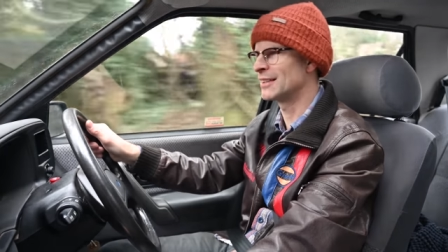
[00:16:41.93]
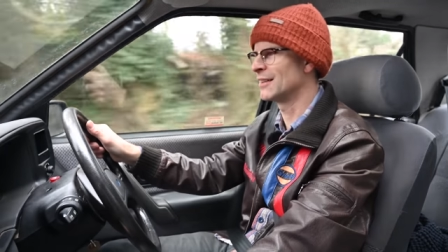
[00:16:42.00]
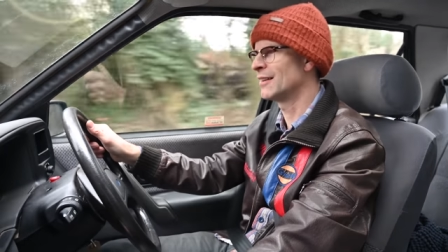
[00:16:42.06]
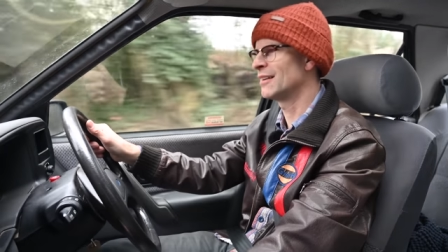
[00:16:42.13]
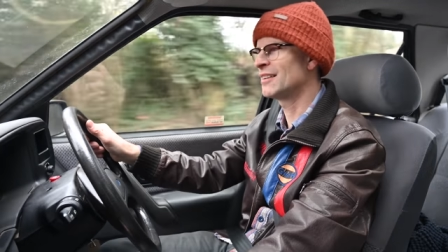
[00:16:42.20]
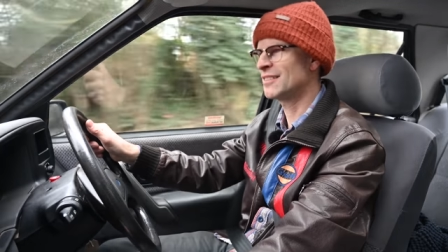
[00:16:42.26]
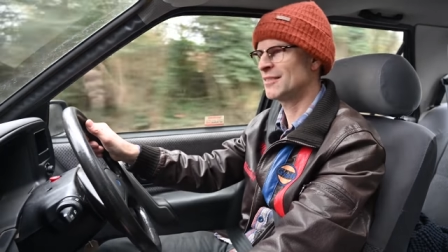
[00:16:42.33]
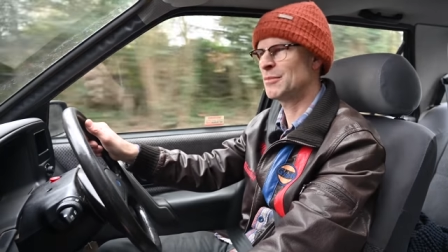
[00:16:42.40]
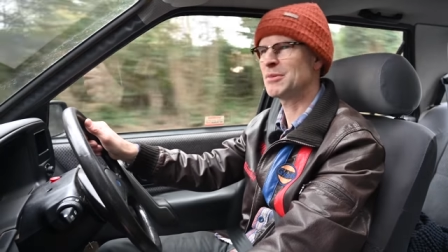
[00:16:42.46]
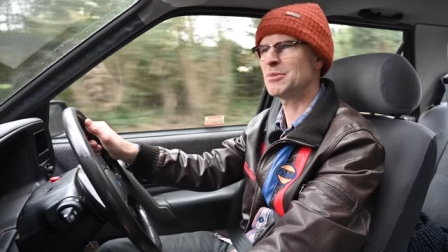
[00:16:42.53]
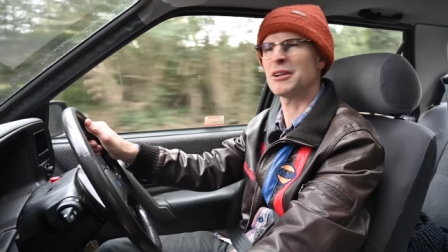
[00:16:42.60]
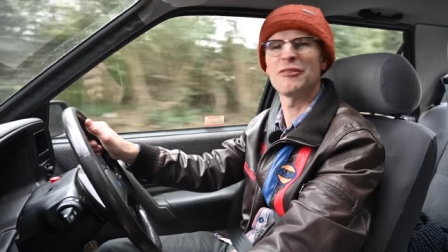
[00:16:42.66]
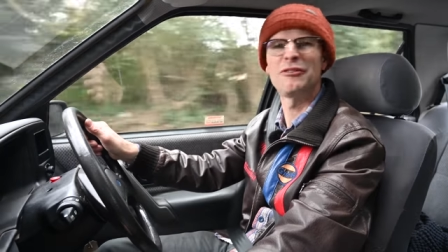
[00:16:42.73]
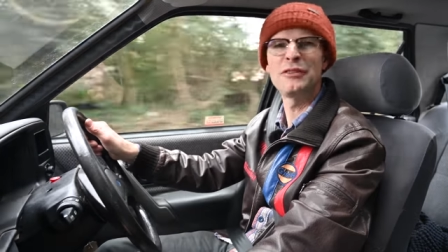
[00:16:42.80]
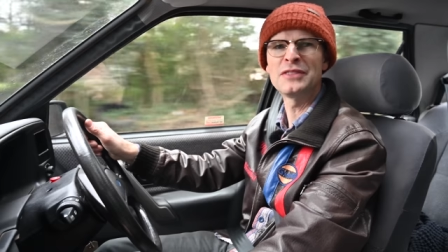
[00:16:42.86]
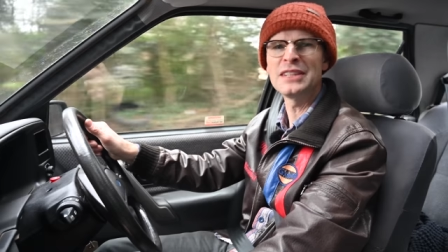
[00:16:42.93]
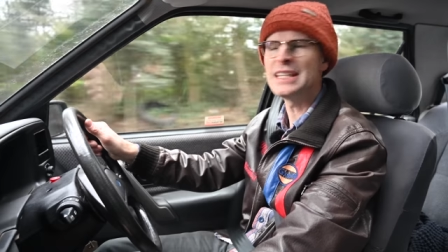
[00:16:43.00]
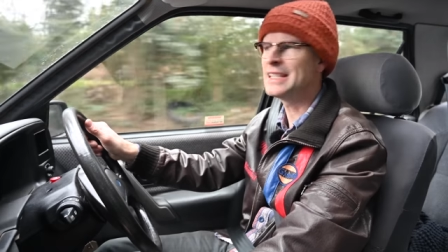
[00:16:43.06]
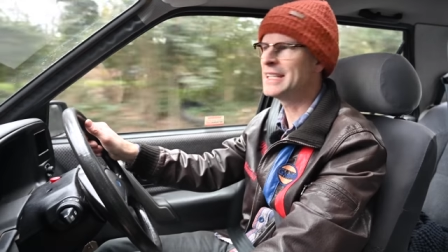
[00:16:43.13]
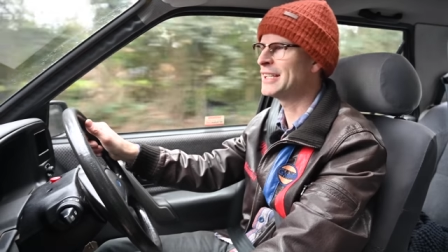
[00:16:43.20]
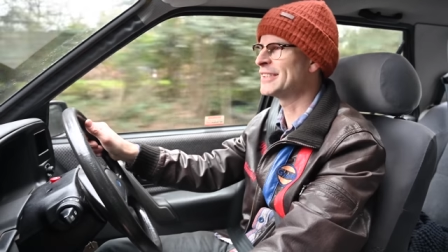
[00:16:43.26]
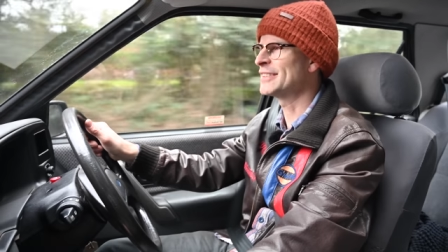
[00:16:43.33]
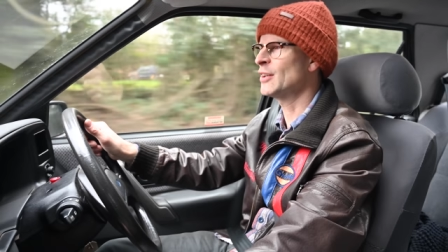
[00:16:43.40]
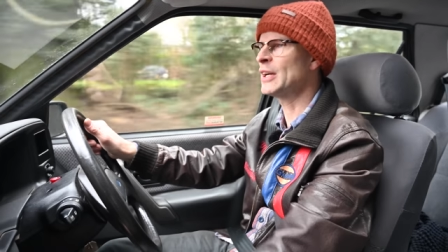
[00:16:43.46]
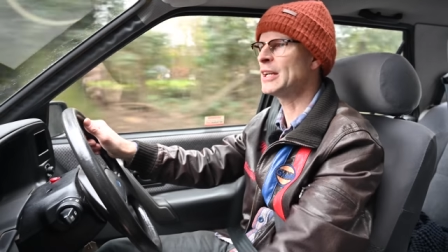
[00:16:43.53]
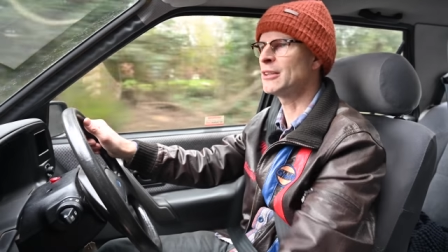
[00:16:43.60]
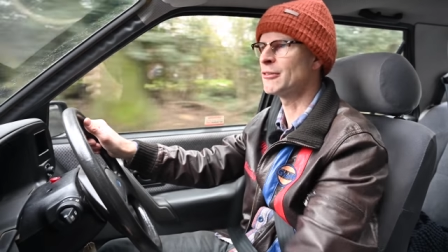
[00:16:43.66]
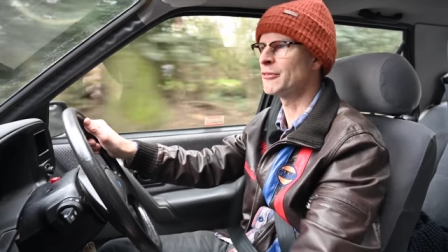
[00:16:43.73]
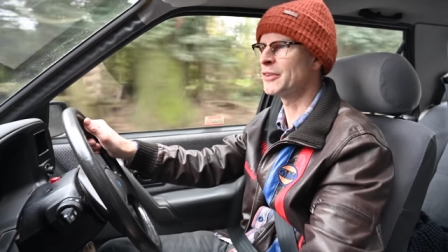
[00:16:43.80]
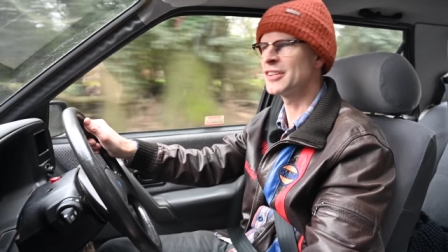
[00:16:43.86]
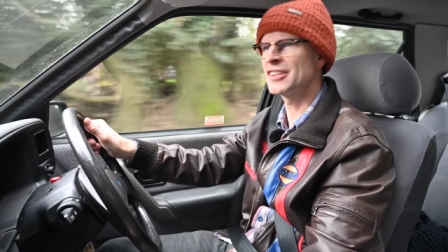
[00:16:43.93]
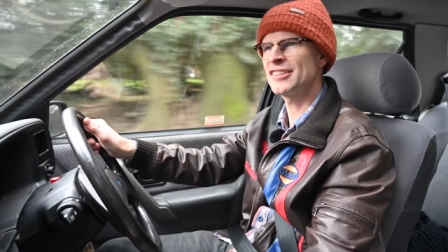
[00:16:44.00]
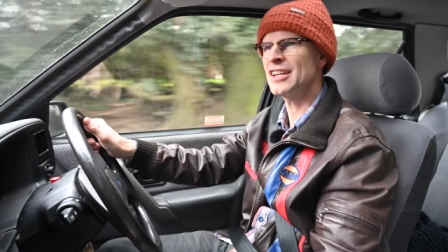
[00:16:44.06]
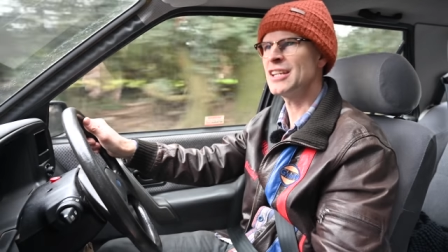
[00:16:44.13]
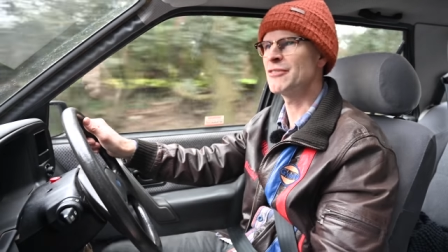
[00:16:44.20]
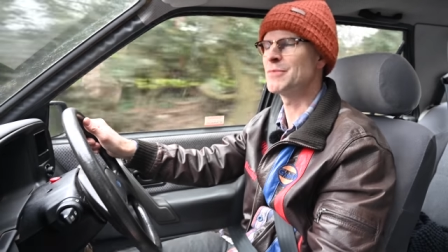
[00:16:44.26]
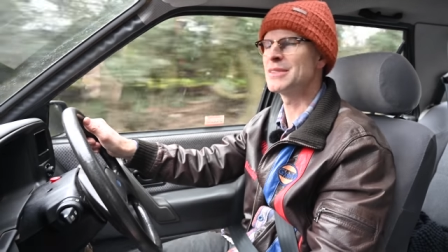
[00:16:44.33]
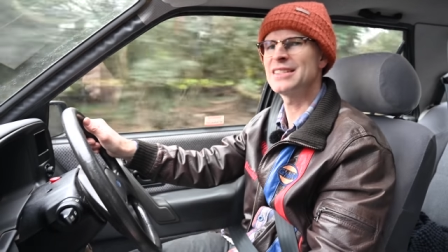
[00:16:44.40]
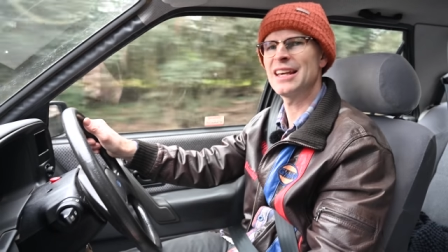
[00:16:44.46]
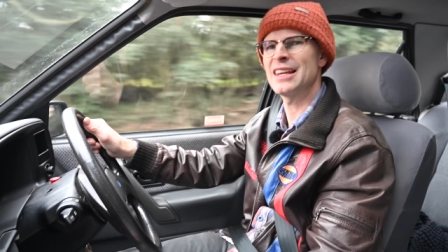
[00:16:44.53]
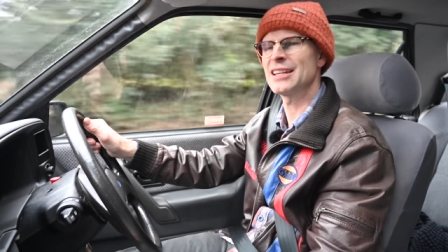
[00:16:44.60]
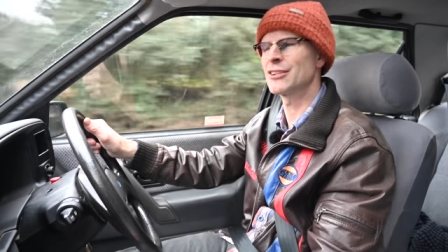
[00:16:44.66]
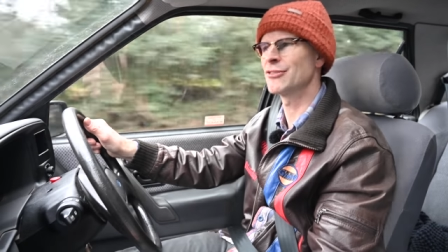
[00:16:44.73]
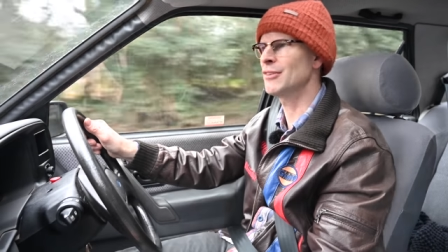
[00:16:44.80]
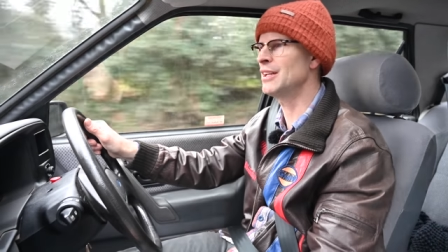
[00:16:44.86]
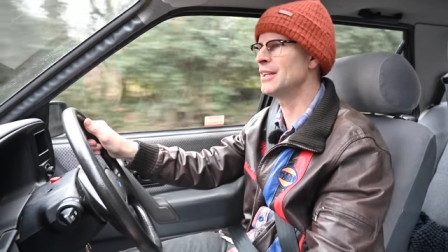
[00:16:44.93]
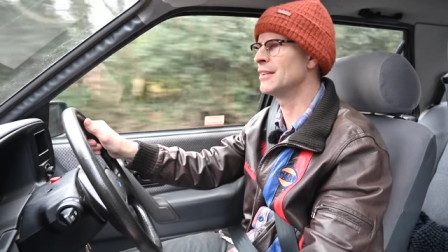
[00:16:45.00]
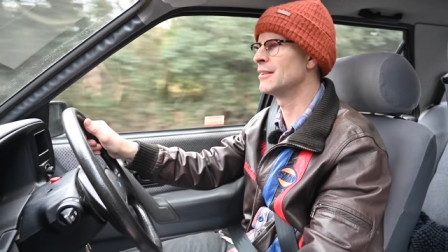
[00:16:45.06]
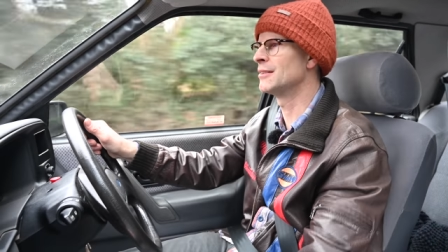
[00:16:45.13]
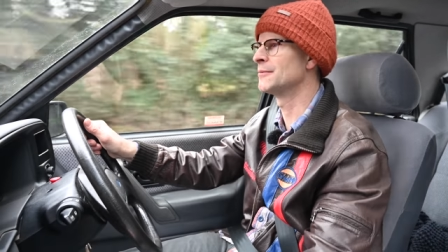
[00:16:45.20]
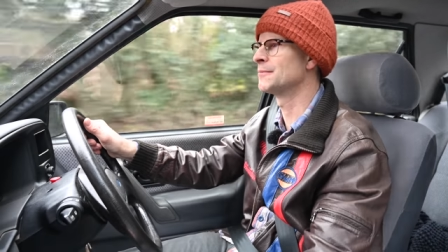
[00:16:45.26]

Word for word: It's much like a 15 year cycle for this shade of metallic green.